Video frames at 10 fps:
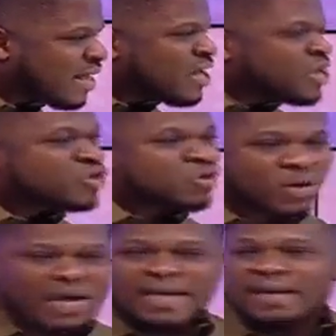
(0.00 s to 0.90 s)
so
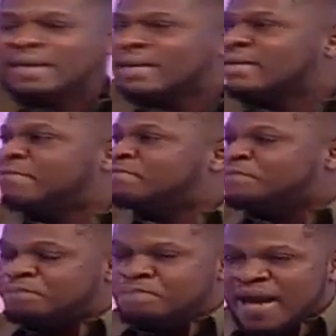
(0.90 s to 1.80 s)
that the
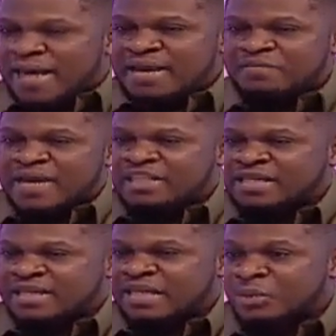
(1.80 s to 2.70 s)
banking and financial sector,